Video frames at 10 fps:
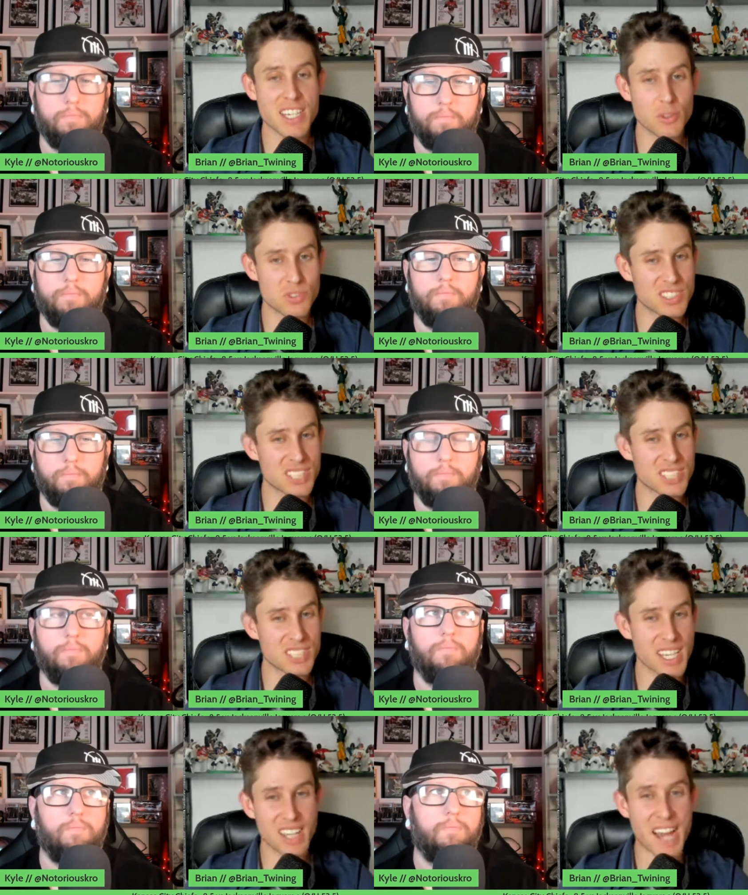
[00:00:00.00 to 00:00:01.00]
Speaker 1: you
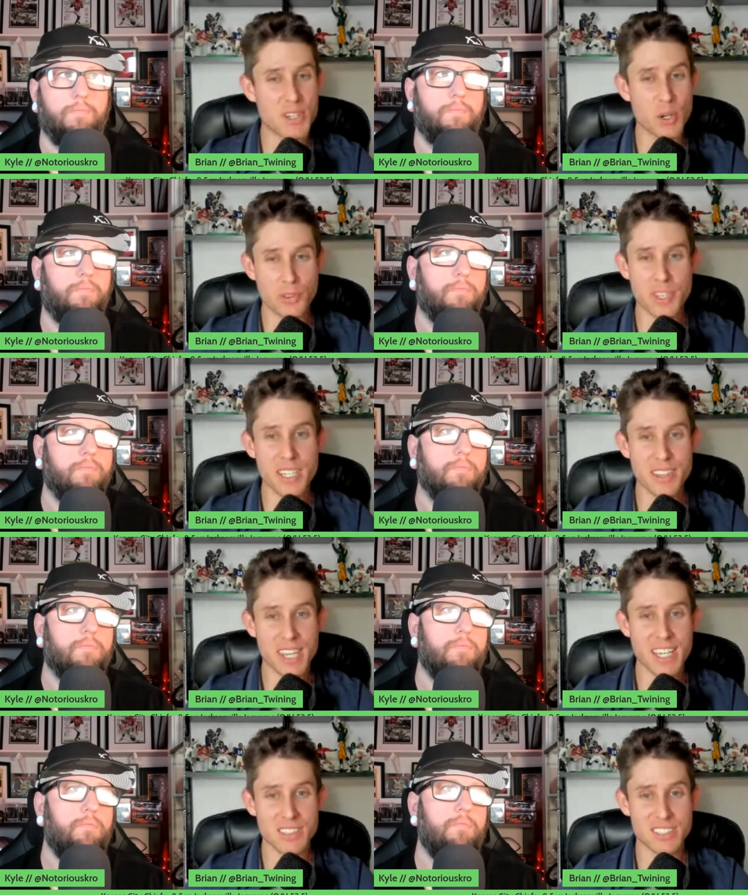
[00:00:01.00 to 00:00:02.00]
said, I don't think
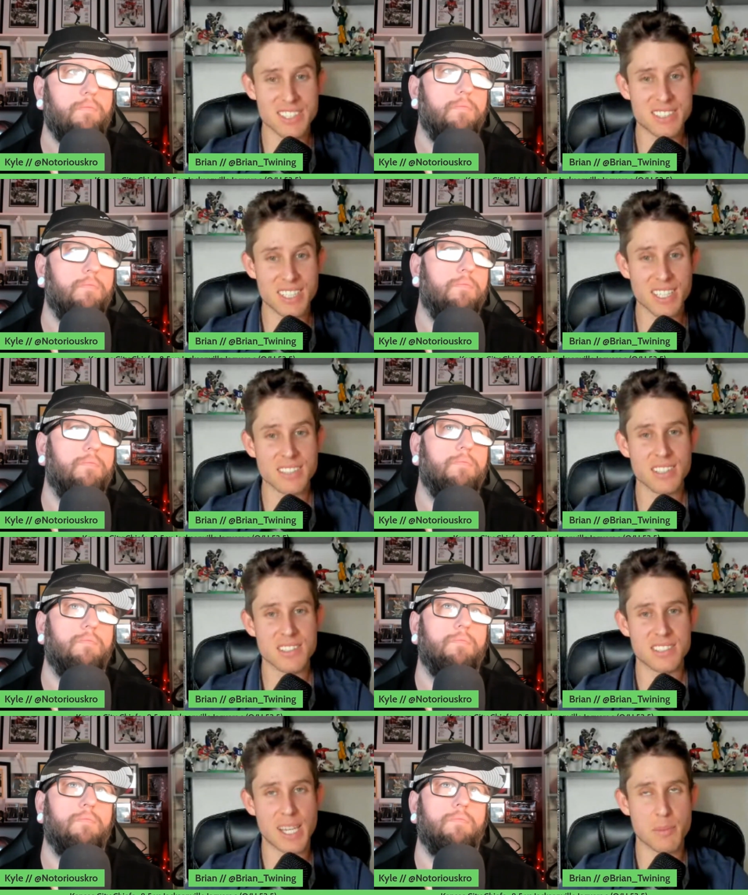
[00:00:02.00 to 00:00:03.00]
they could stick to the
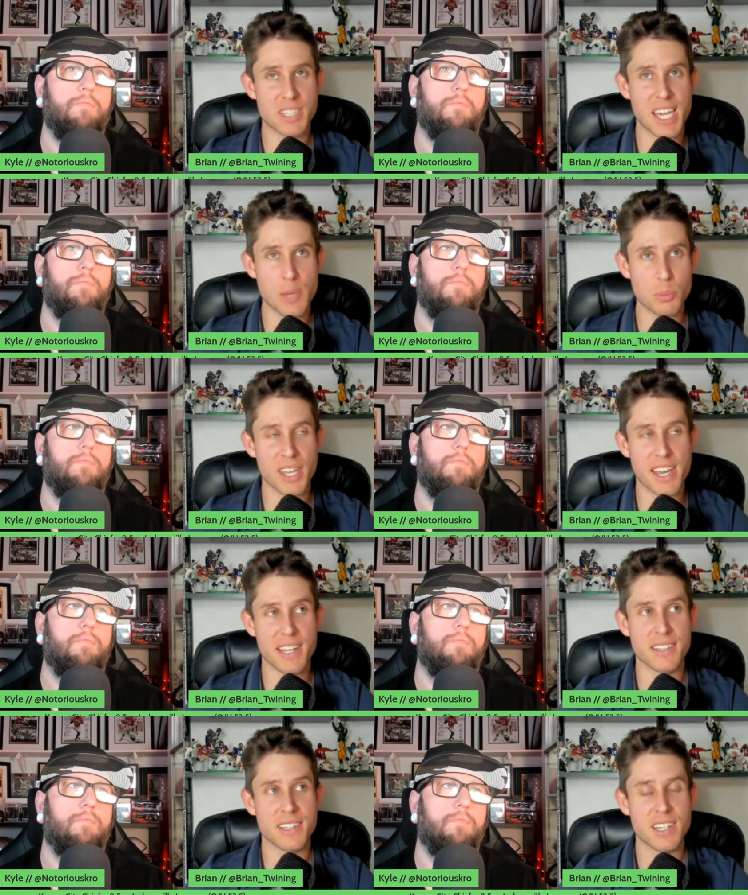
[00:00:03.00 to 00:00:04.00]
same game
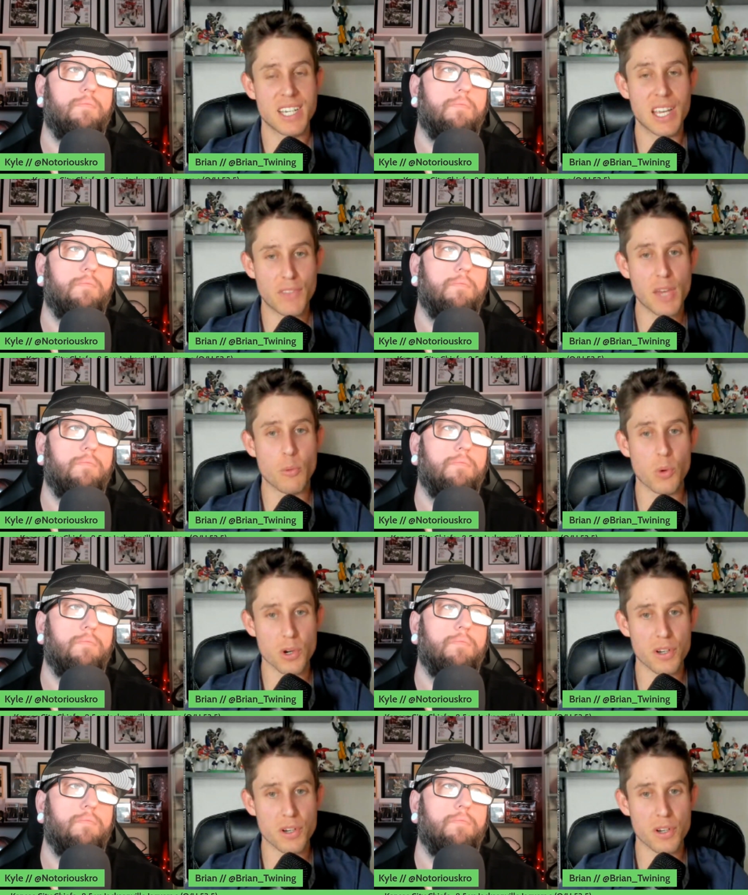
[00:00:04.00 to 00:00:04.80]
plan if they were